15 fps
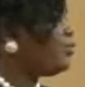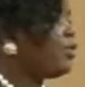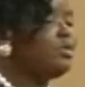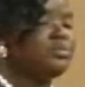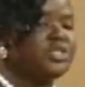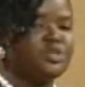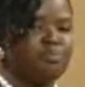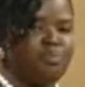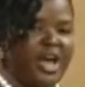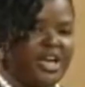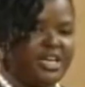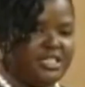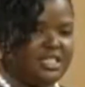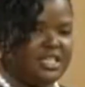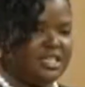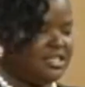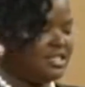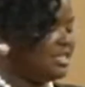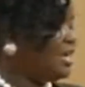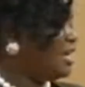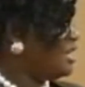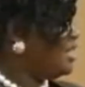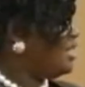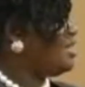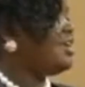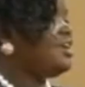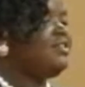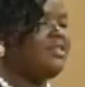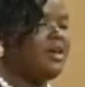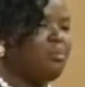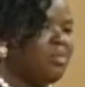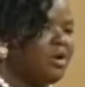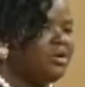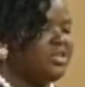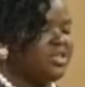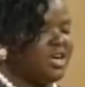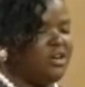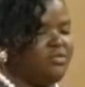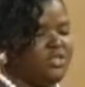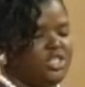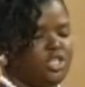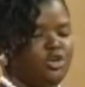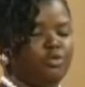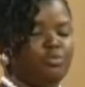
forms spaces in the mouth cavity